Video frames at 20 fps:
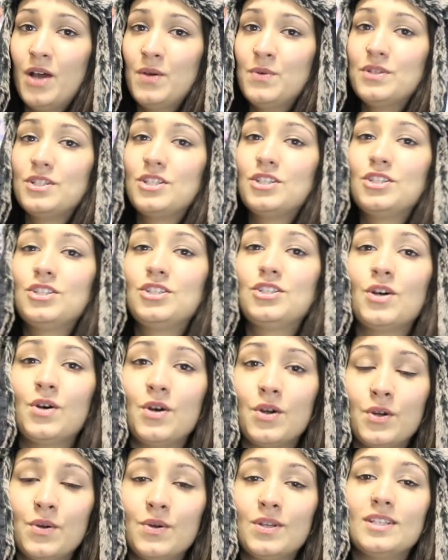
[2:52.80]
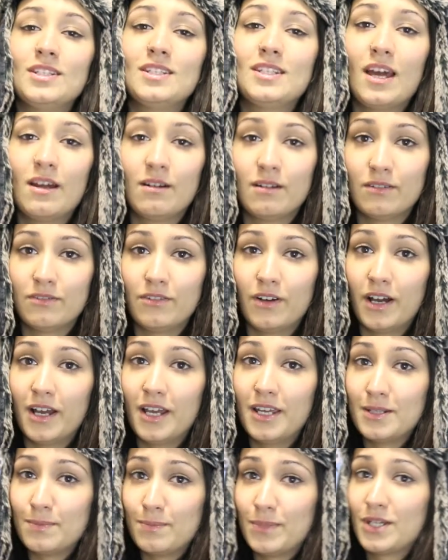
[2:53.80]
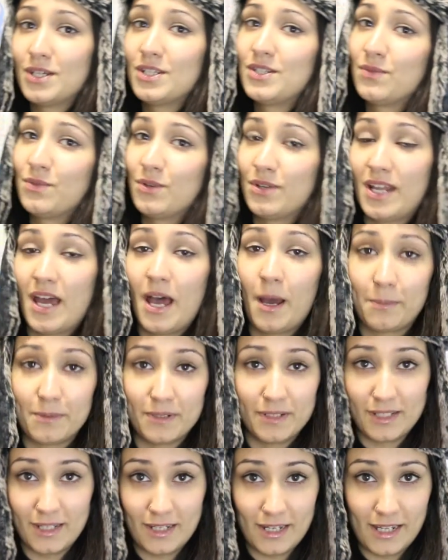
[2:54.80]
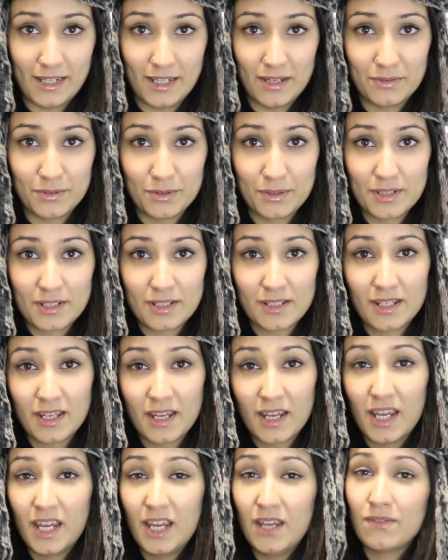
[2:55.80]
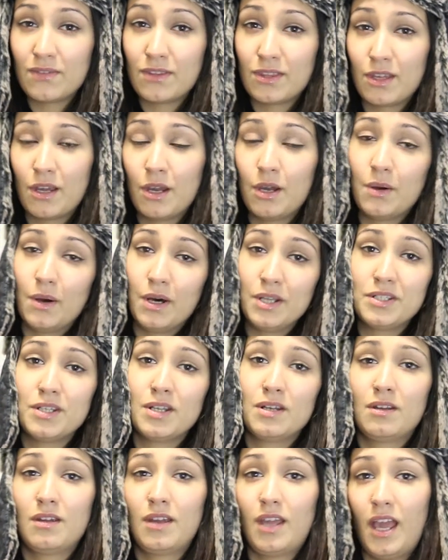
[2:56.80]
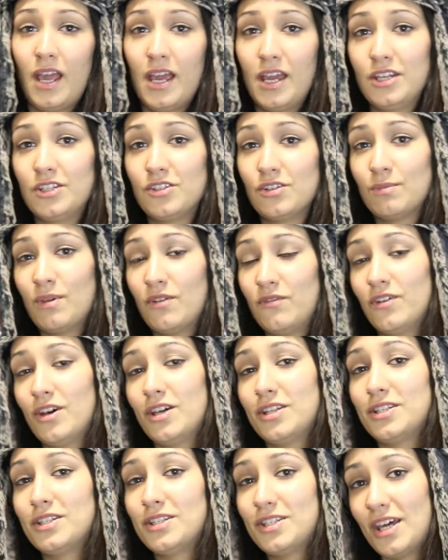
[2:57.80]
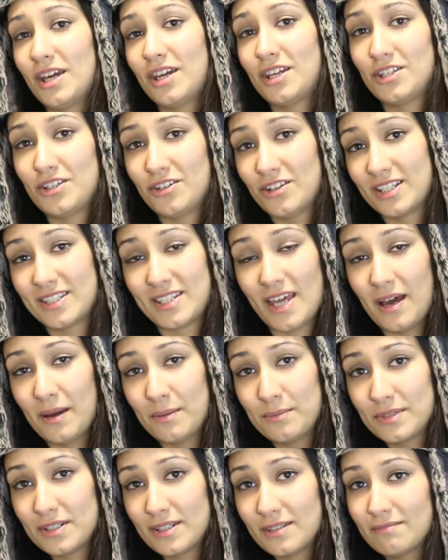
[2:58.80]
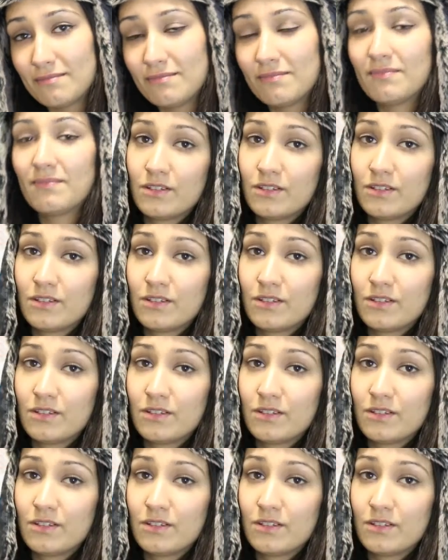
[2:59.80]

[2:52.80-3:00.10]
I was so terrified because of what happened in A levels even though I'd done okay during my first and second year exams.